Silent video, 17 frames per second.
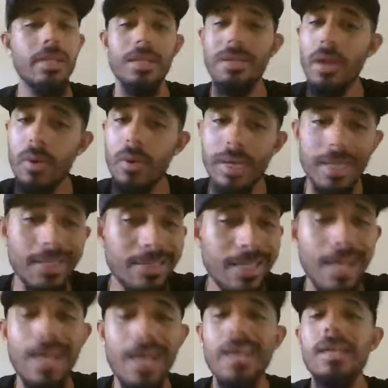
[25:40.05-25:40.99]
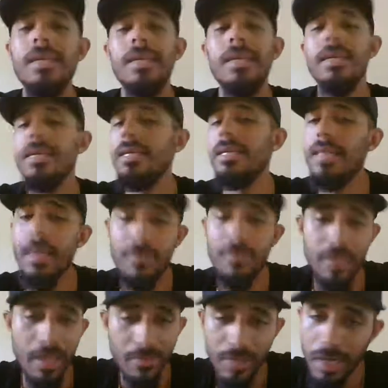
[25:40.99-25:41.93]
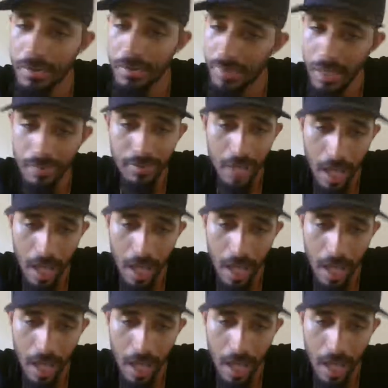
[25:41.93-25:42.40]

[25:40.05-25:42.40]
no, he does not. Never, never, never, never,